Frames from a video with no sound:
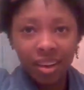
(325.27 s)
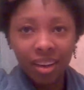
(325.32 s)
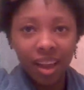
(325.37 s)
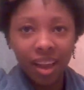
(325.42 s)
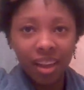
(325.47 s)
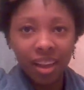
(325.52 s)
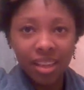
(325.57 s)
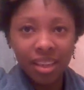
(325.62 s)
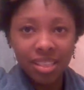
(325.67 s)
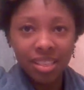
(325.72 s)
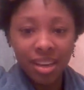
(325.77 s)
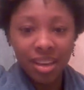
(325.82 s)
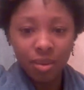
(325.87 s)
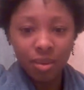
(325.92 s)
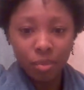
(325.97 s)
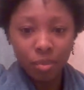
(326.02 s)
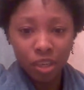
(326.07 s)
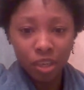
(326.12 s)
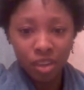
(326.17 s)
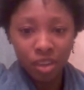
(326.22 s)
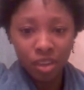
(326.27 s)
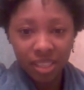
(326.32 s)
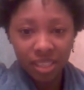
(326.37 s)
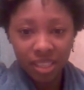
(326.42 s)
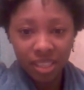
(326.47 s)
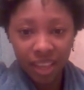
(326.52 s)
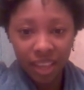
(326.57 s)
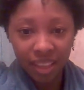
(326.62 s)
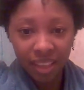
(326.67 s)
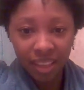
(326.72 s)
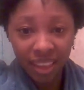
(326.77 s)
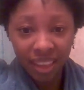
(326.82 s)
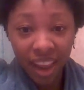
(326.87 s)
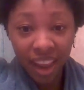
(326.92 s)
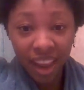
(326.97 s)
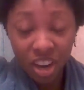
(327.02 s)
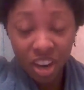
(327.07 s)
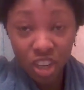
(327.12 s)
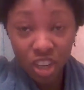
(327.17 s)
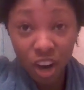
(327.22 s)
Not less hair, what am I trying to say? The
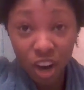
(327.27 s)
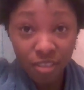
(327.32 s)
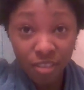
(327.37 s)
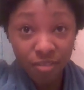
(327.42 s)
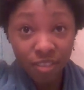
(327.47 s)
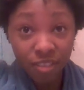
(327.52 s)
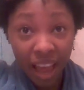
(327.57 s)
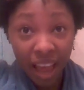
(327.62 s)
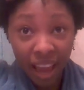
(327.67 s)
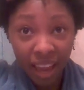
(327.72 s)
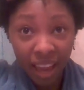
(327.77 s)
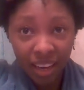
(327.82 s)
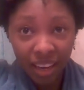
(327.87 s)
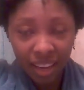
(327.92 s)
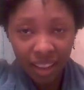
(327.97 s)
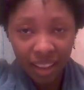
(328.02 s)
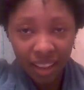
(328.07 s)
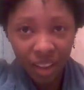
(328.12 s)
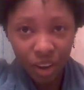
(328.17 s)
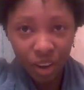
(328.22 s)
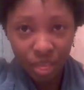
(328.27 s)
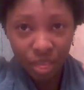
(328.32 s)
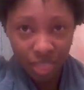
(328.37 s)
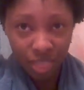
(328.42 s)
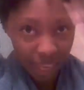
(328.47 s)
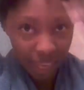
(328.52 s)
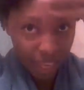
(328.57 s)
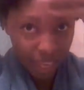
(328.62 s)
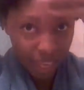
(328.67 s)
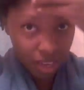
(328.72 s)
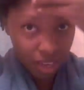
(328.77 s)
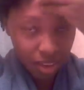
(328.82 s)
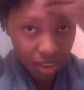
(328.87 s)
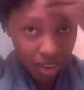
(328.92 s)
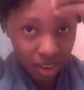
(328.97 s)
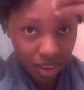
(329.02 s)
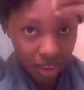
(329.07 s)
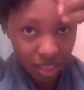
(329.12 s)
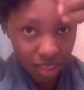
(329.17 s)
hairs are fine. They're thin.